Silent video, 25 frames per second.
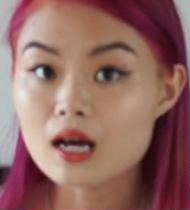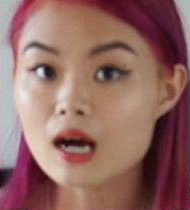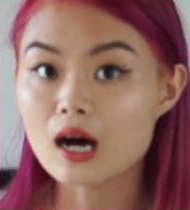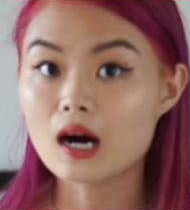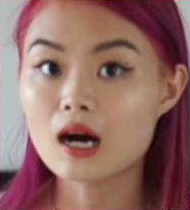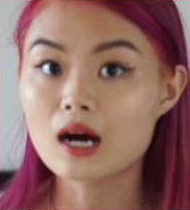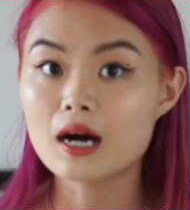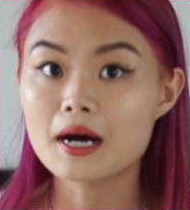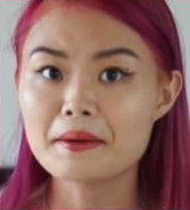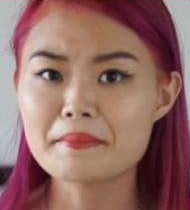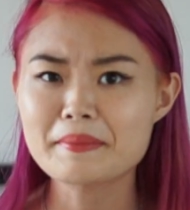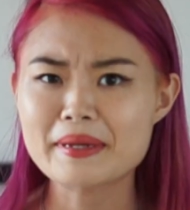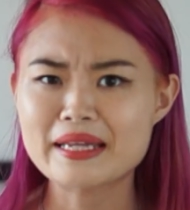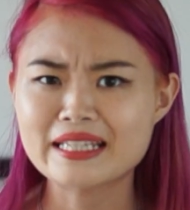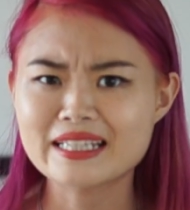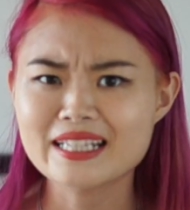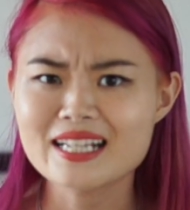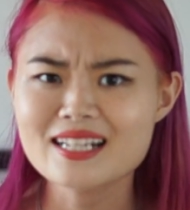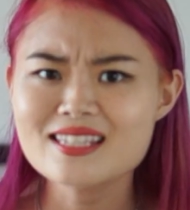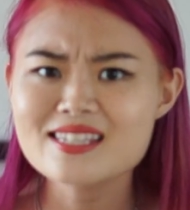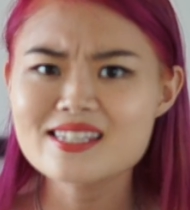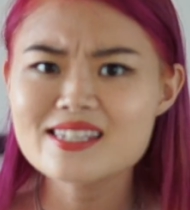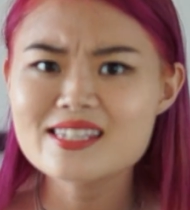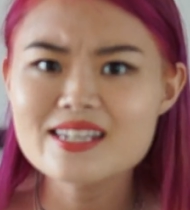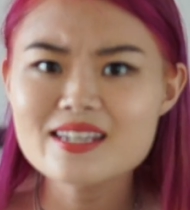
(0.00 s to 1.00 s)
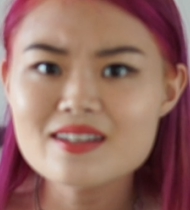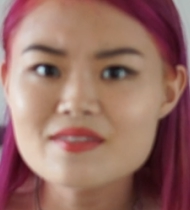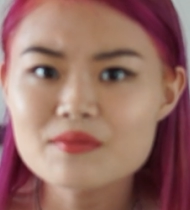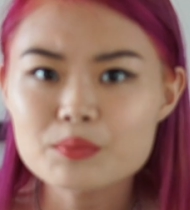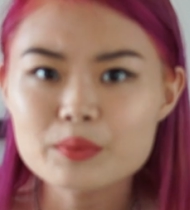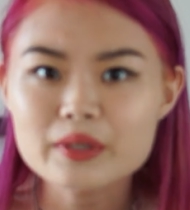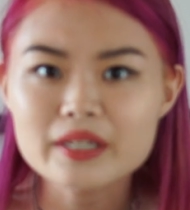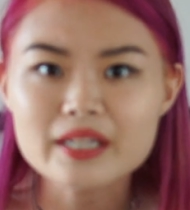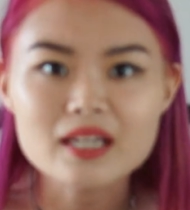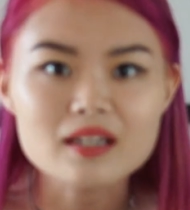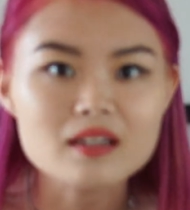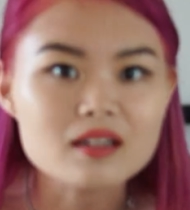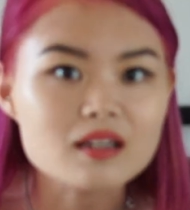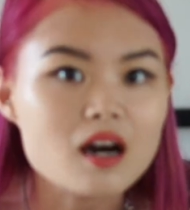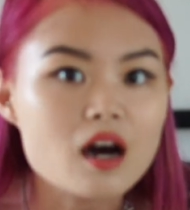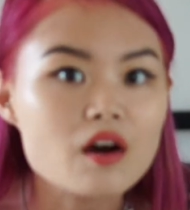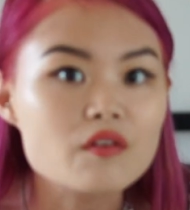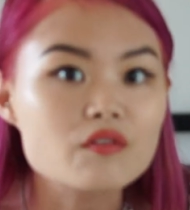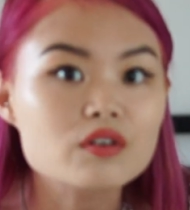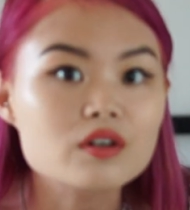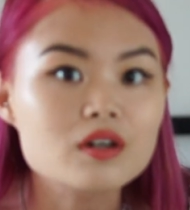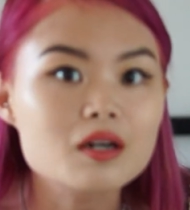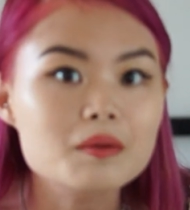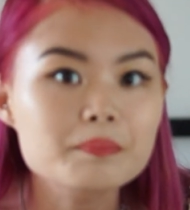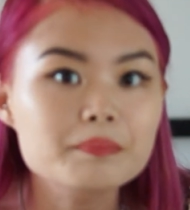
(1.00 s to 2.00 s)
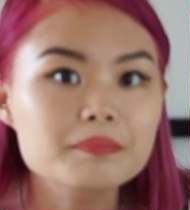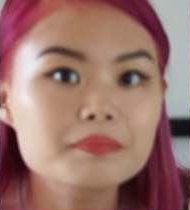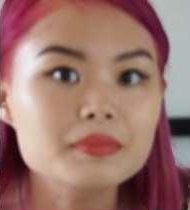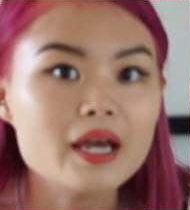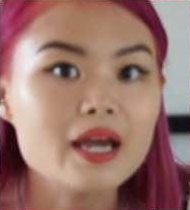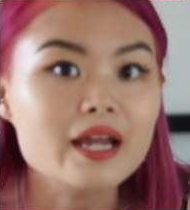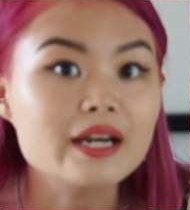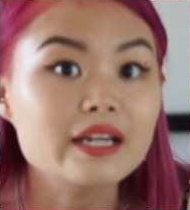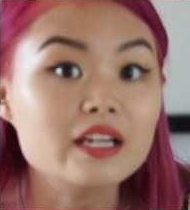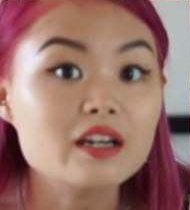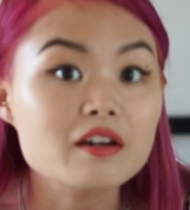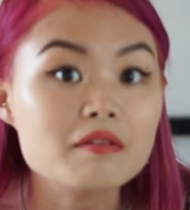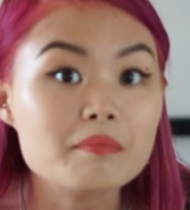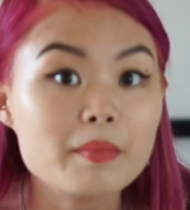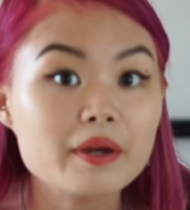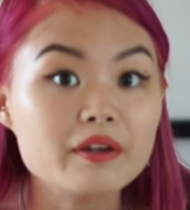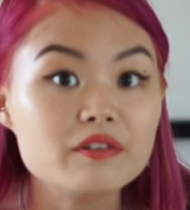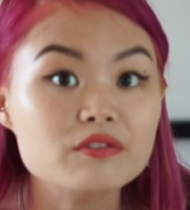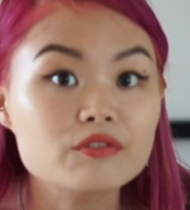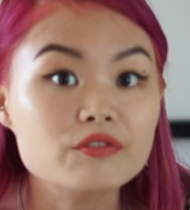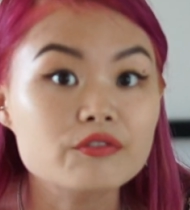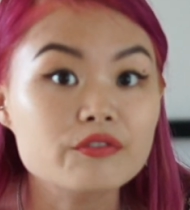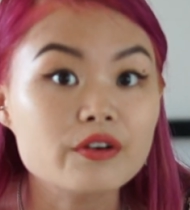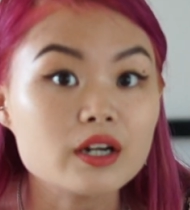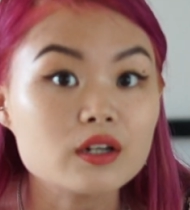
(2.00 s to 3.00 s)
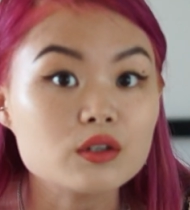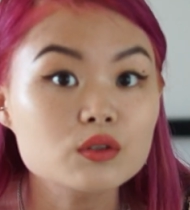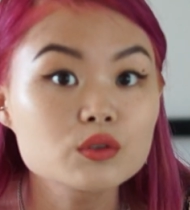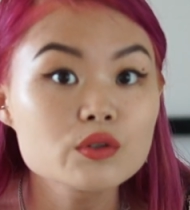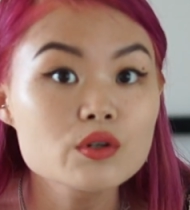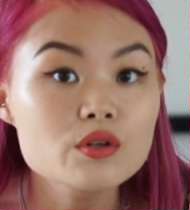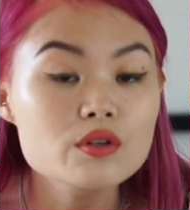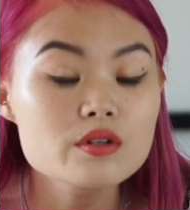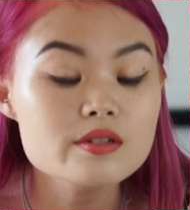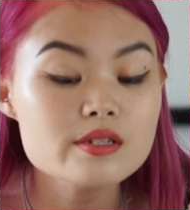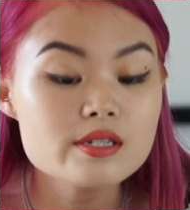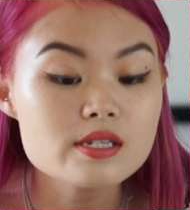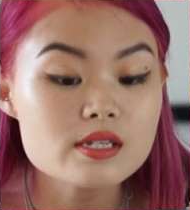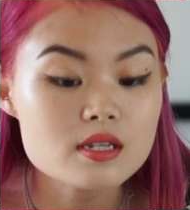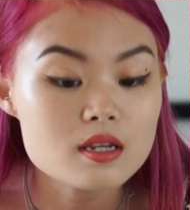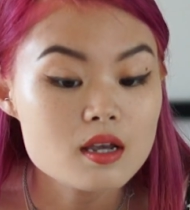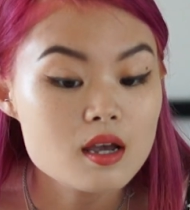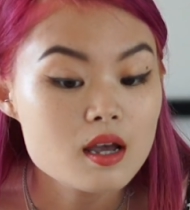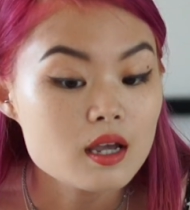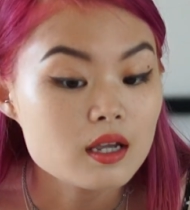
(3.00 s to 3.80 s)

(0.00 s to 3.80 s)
and let's see if we can cover up any of my freckles,